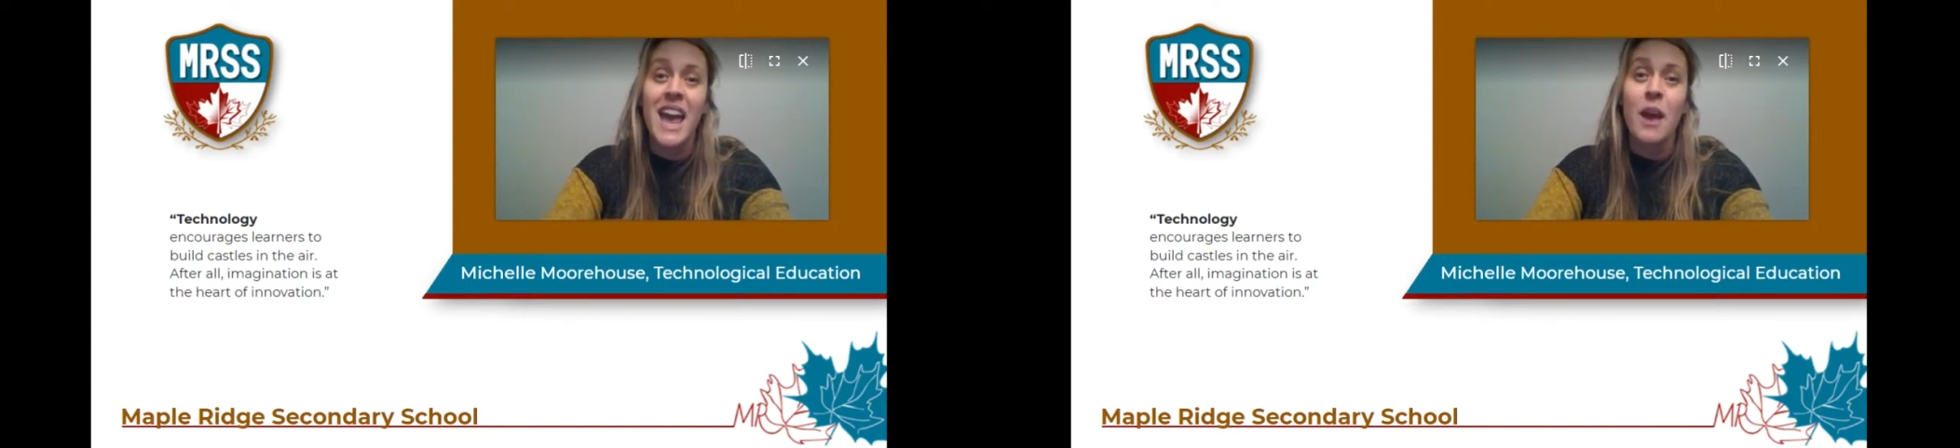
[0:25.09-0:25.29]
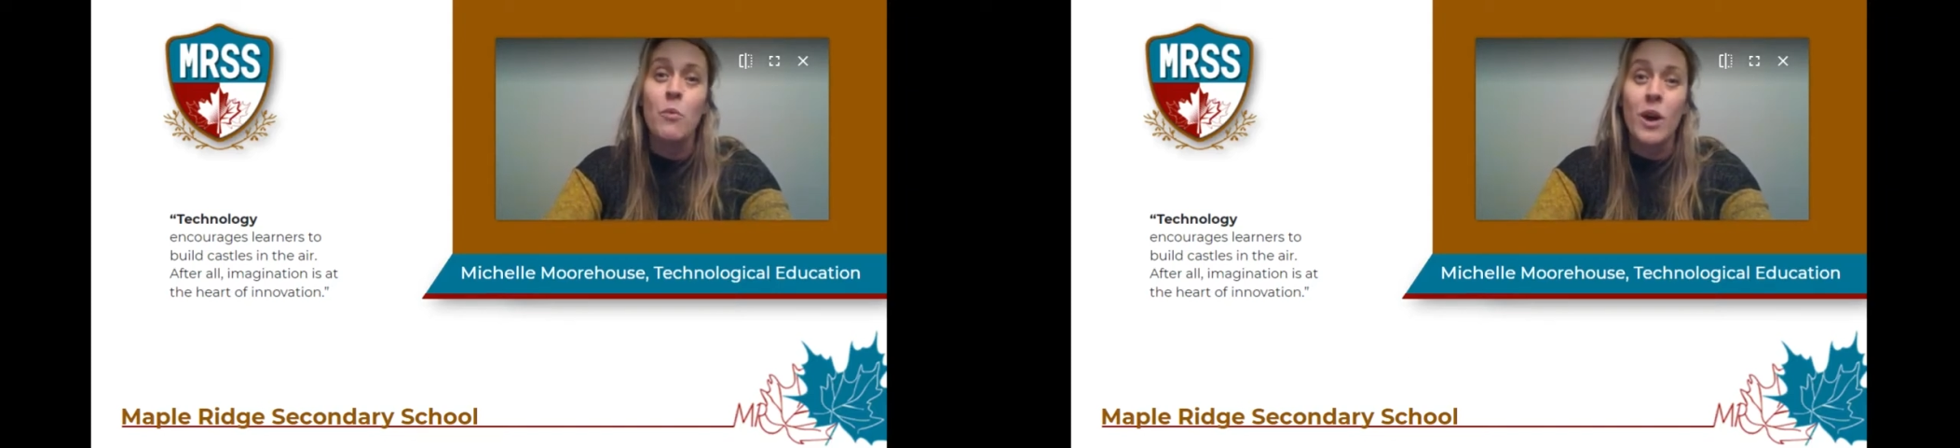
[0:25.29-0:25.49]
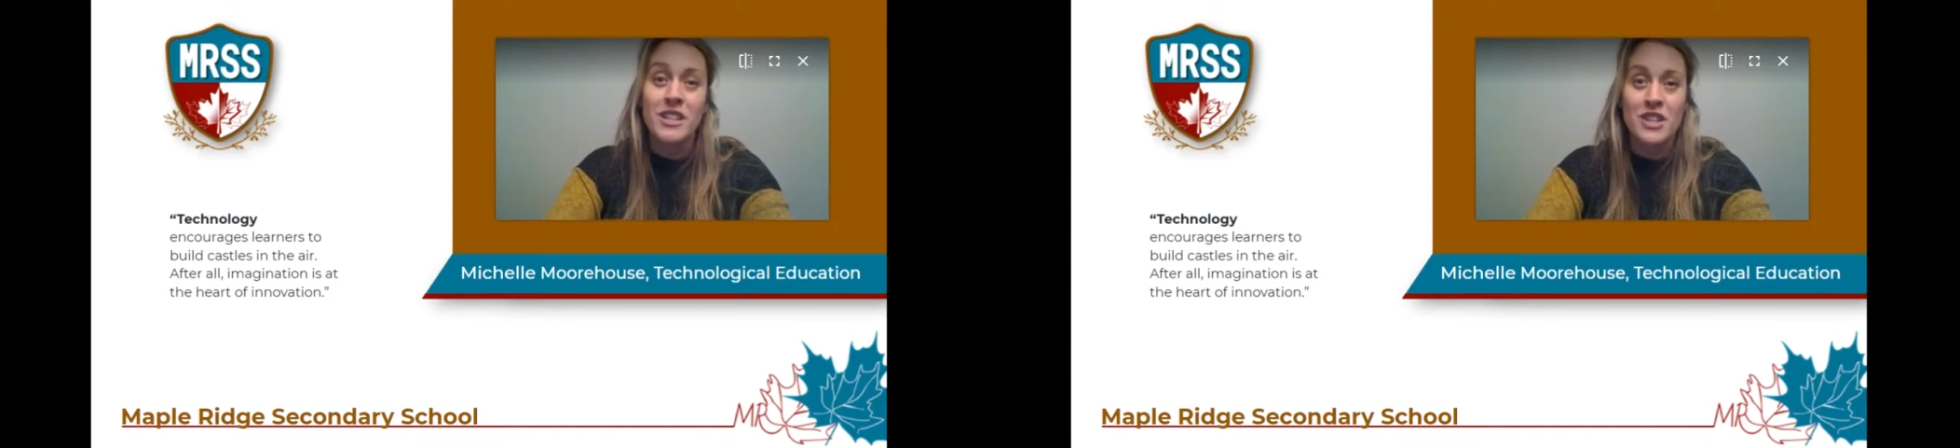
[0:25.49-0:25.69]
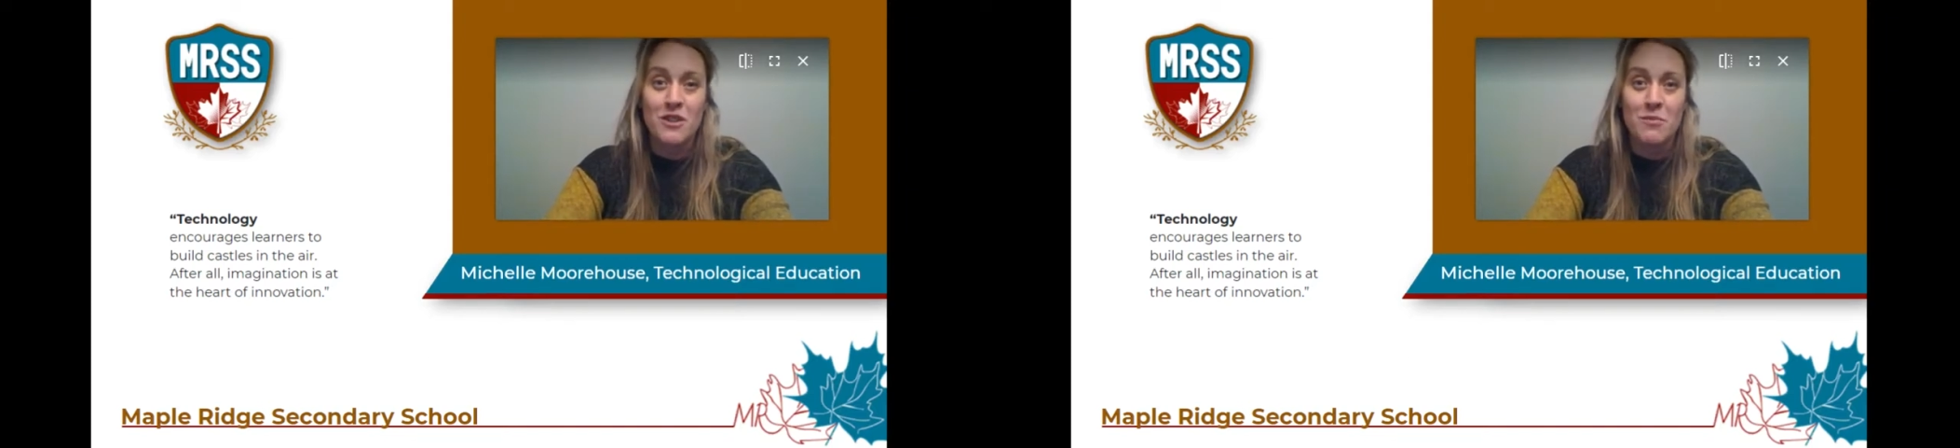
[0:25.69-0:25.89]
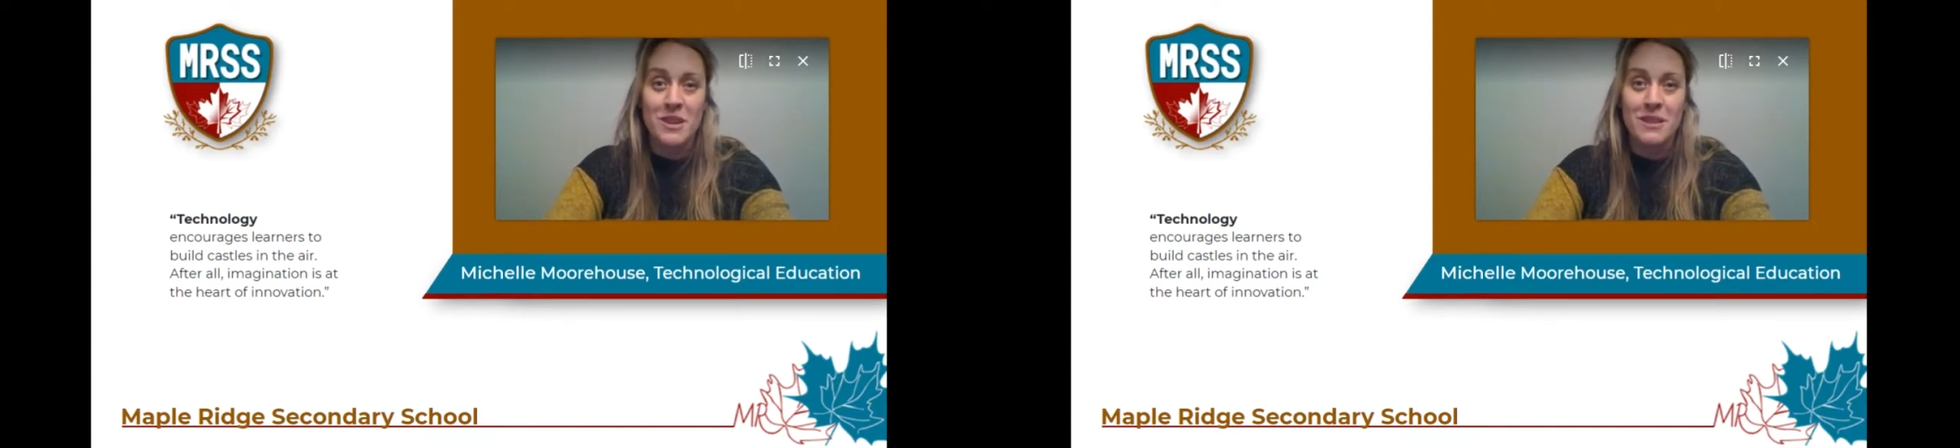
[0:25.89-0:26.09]
and watching
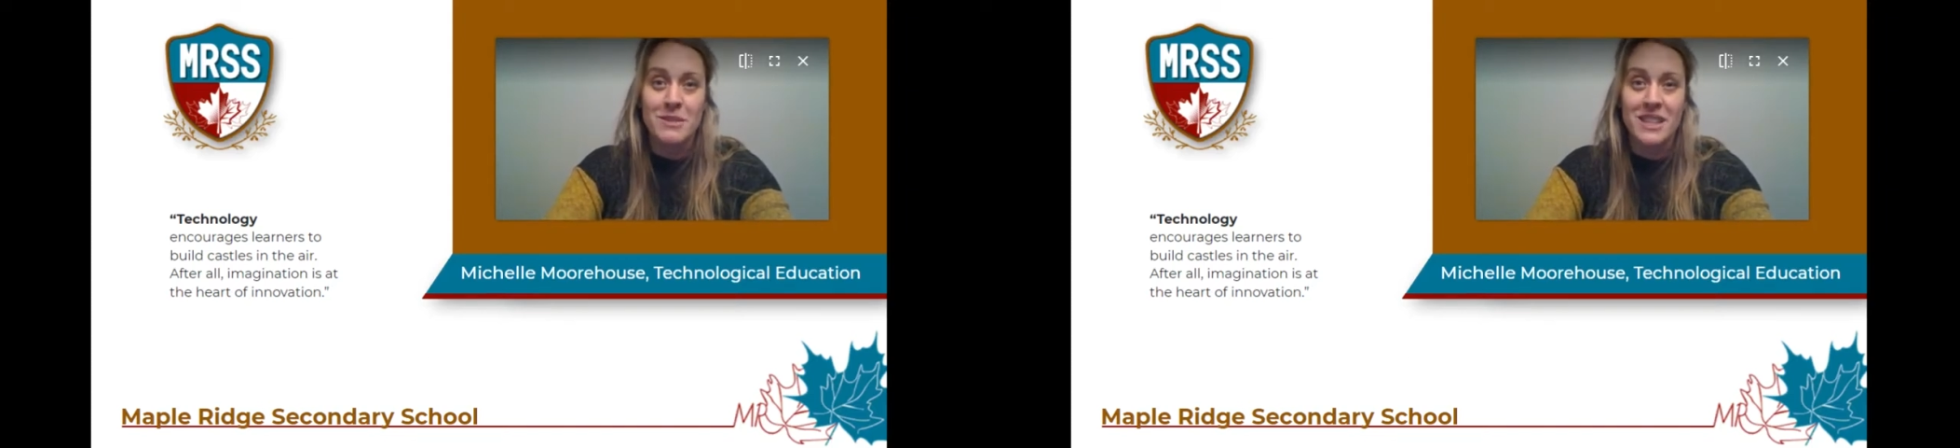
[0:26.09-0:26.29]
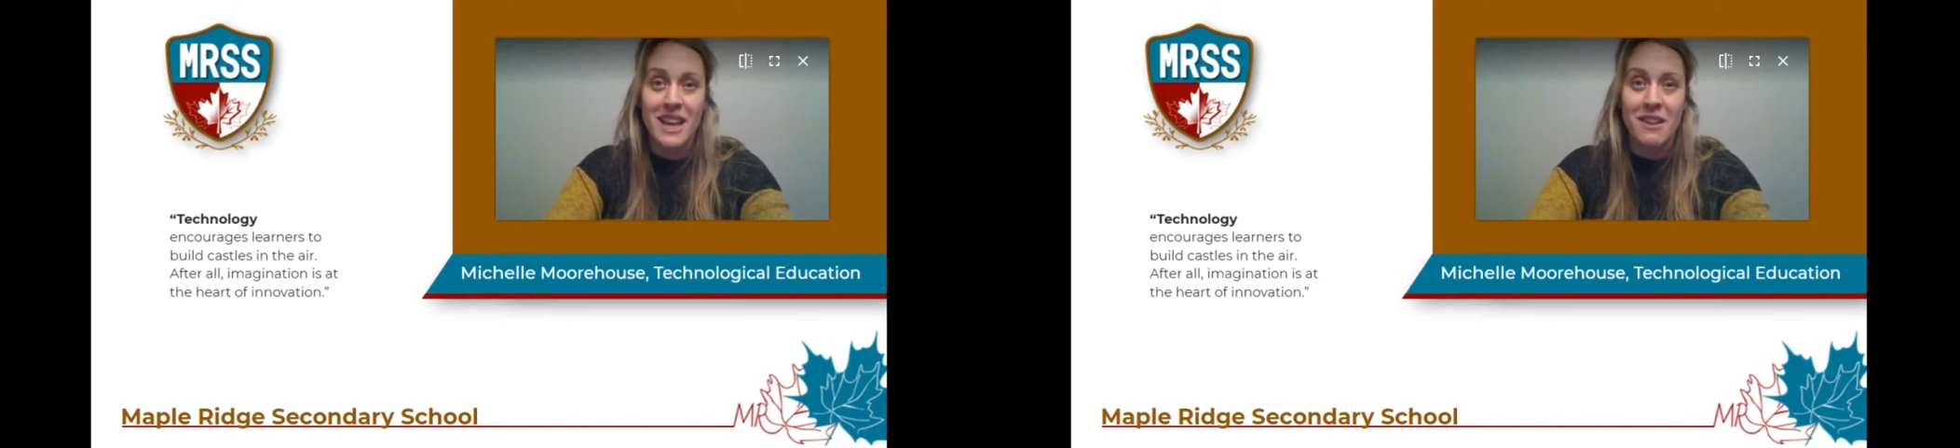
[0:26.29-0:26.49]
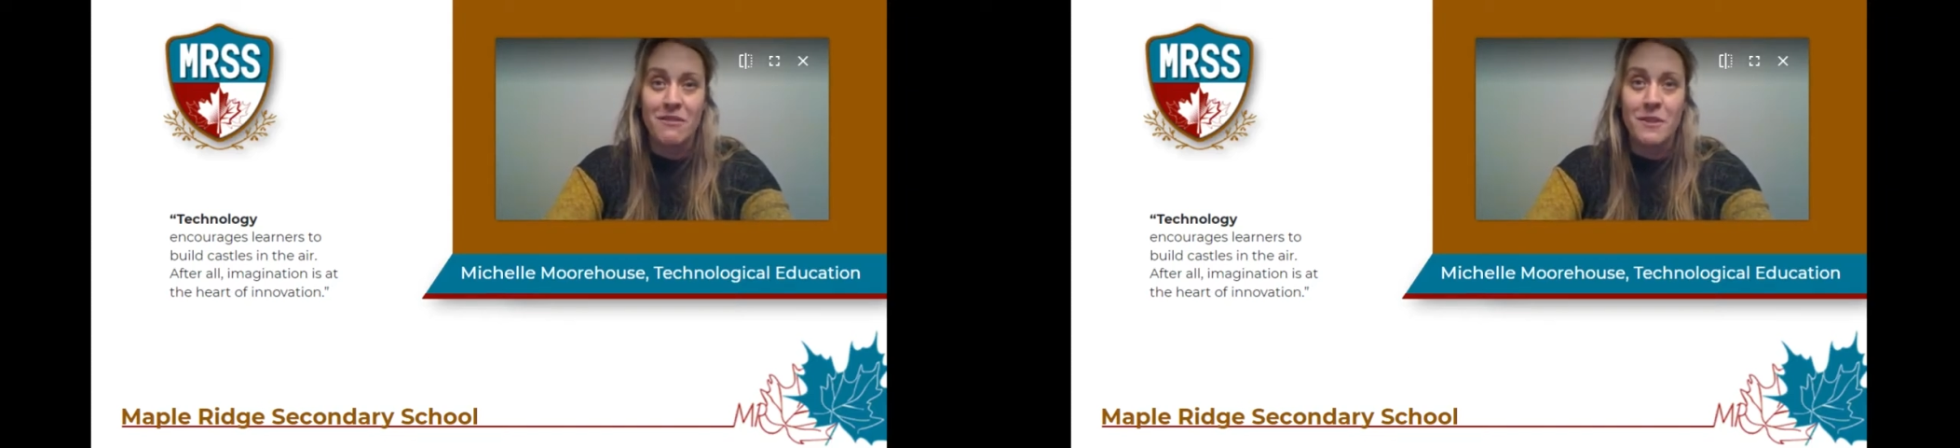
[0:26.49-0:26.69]
you bring them to life.